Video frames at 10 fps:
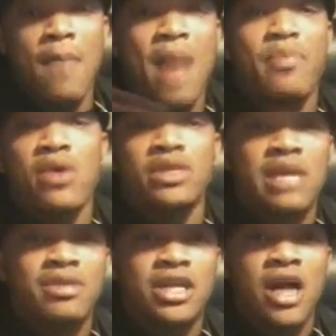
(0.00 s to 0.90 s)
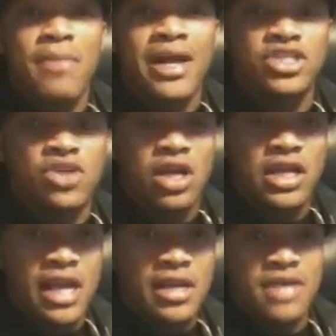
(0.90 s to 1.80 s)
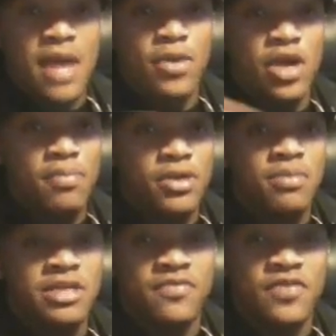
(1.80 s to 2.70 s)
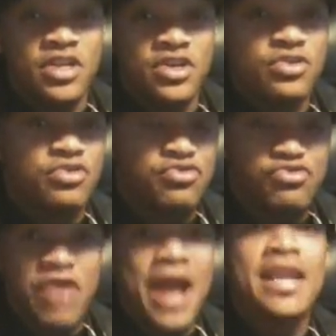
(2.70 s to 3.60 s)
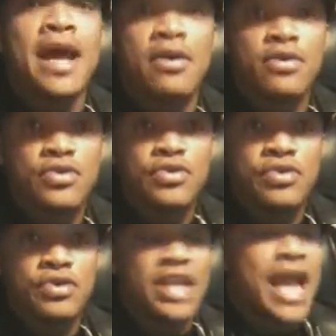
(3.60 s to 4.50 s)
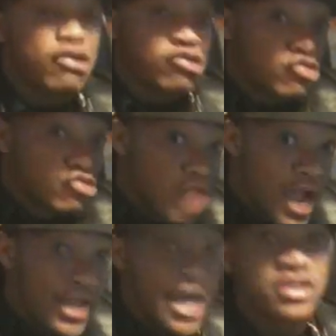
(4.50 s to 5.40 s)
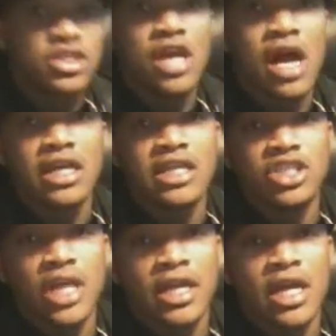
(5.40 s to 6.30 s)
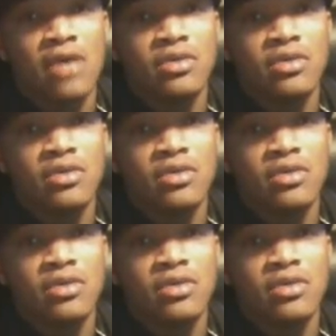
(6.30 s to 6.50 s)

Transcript: I'm happy I was able to come back to y'all again. I'm going to put up this video right now, like right now, so y'all can check it